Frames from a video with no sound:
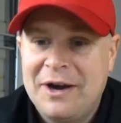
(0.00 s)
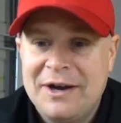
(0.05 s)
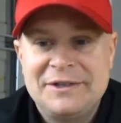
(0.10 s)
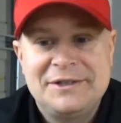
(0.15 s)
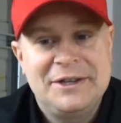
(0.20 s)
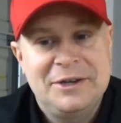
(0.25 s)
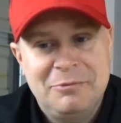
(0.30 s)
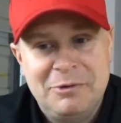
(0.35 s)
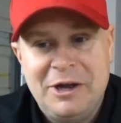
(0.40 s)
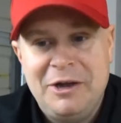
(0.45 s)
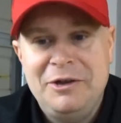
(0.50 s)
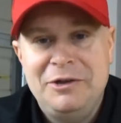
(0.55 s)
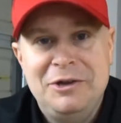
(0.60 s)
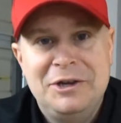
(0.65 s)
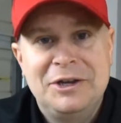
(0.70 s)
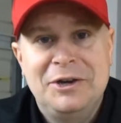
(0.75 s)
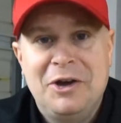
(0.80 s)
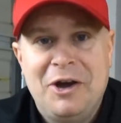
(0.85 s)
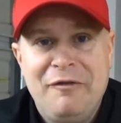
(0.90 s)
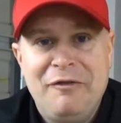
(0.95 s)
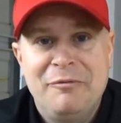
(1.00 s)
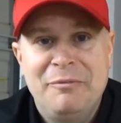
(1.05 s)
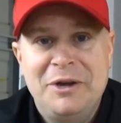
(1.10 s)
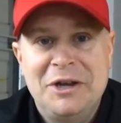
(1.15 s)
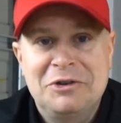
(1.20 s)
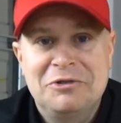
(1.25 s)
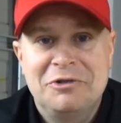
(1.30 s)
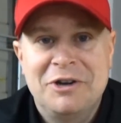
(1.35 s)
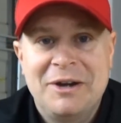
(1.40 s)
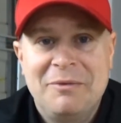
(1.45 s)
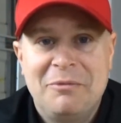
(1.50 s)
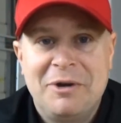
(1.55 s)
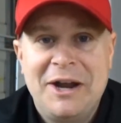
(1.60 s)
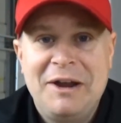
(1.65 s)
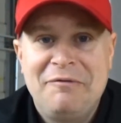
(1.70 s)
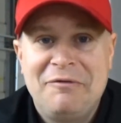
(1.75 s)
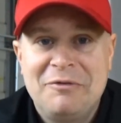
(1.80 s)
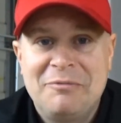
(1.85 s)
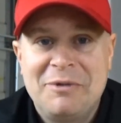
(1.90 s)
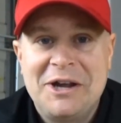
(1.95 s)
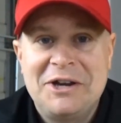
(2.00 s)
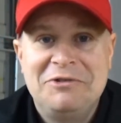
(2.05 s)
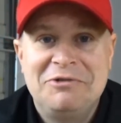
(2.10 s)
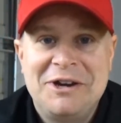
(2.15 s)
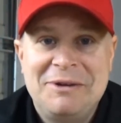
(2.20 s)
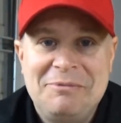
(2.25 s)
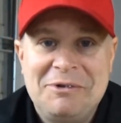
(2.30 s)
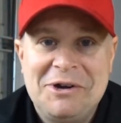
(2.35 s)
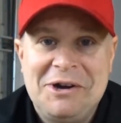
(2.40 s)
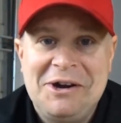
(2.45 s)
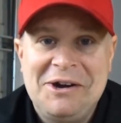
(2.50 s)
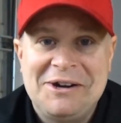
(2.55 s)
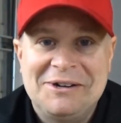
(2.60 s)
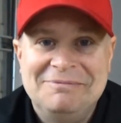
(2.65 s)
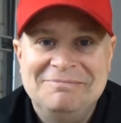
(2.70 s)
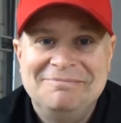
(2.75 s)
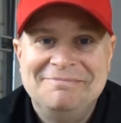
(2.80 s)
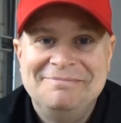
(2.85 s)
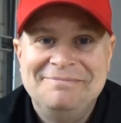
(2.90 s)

I said, well, you can offer me a dream rate for my dream car.